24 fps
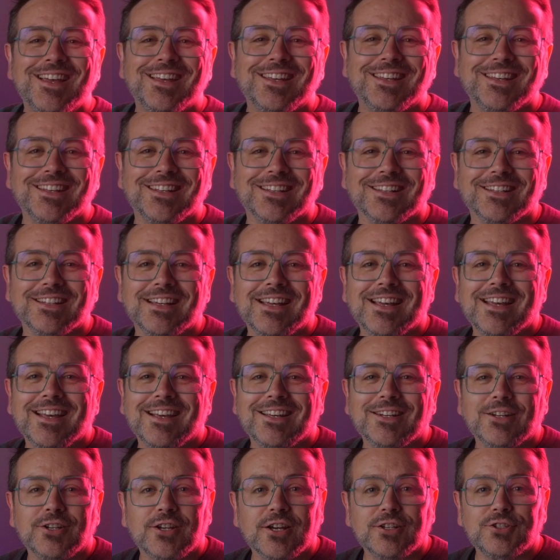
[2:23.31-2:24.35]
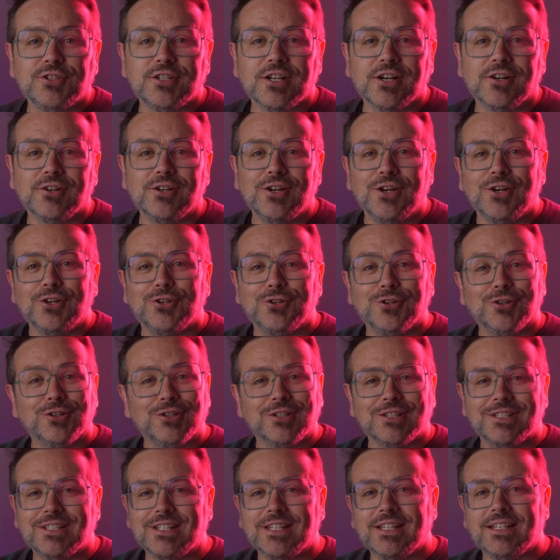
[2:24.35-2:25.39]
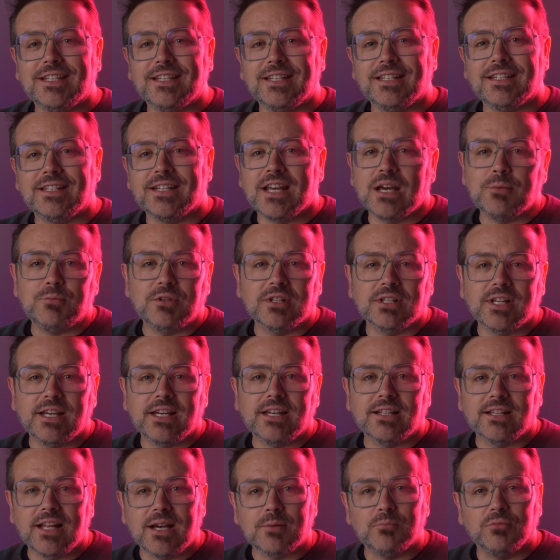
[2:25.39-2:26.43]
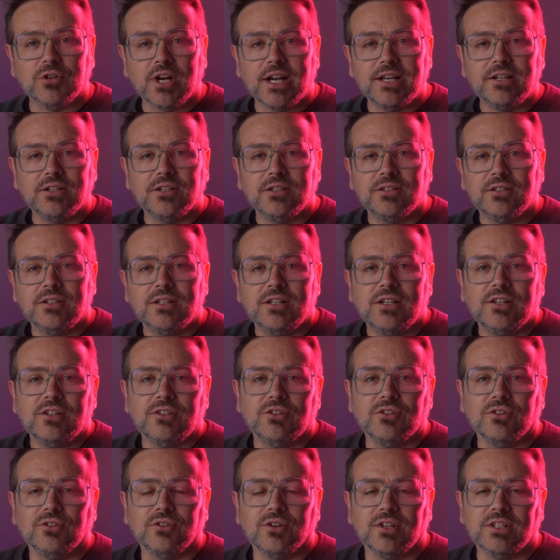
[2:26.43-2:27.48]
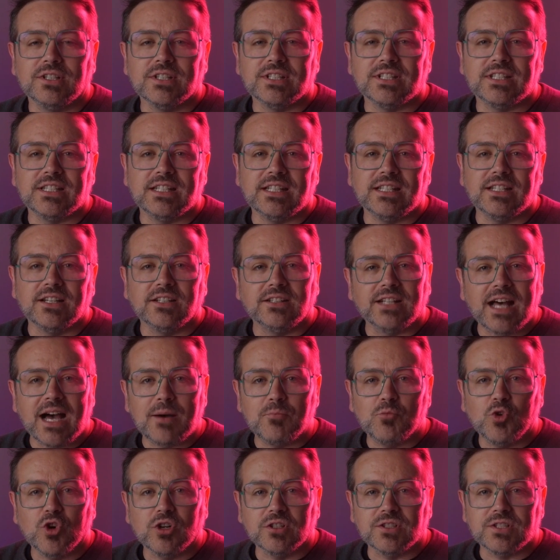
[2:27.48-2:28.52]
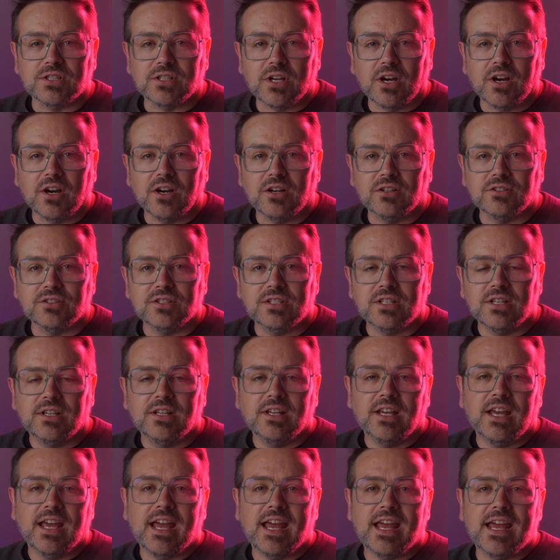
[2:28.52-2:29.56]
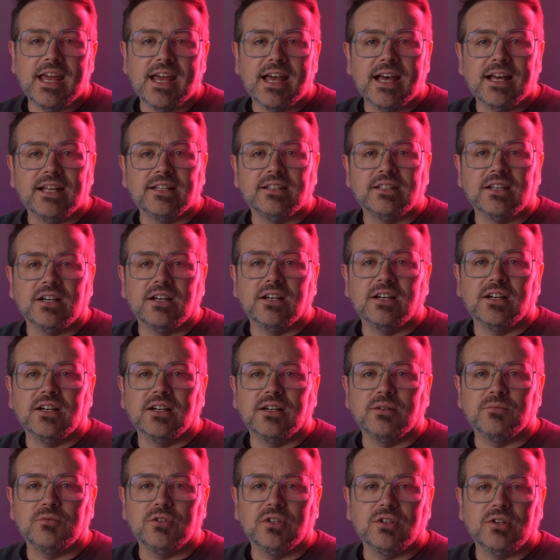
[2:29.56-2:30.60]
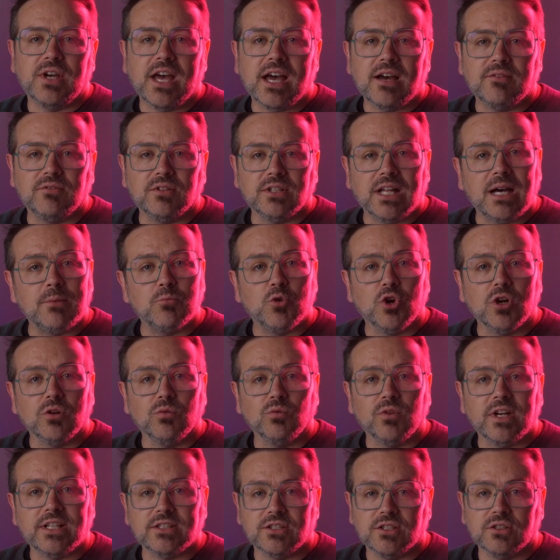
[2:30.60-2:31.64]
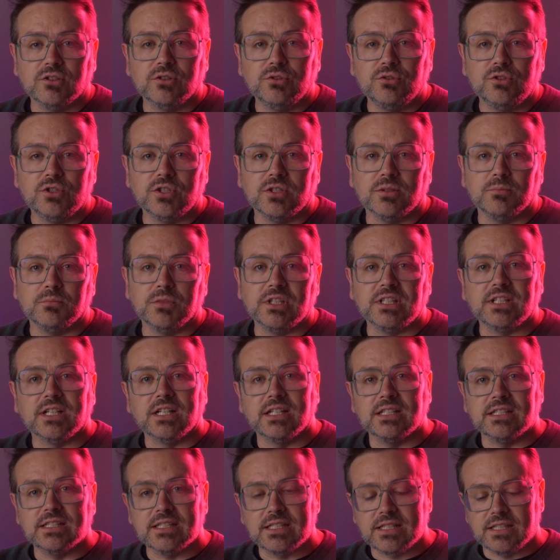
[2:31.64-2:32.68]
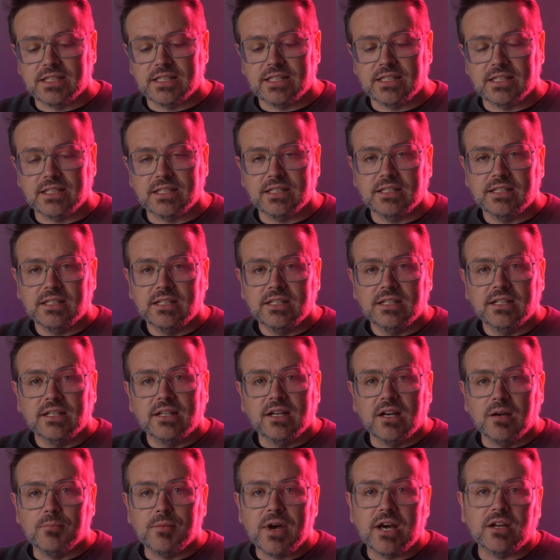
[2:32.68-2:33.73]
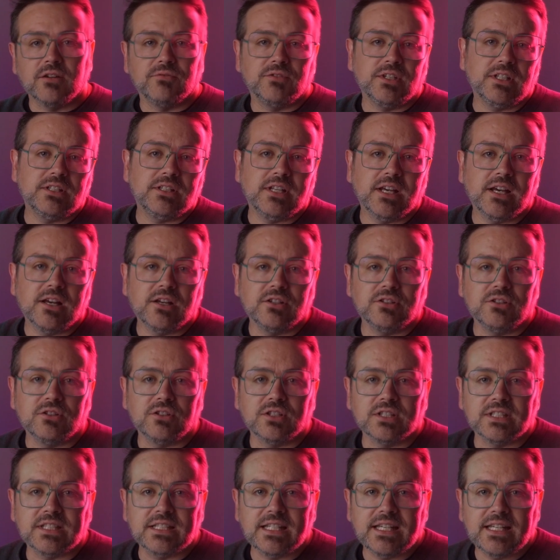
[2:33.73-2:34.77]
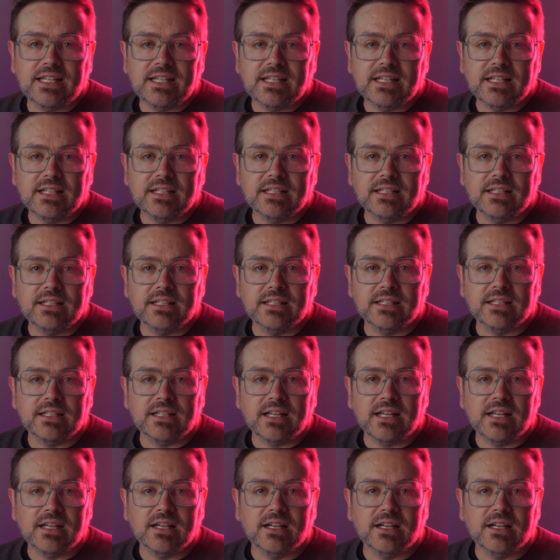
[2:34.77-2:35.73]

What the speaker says: in a nutshell, you're going to see nebulae a lot brighter. You're going to see a lot more stars, and you have a lot more resolution because the amount of detail you can see in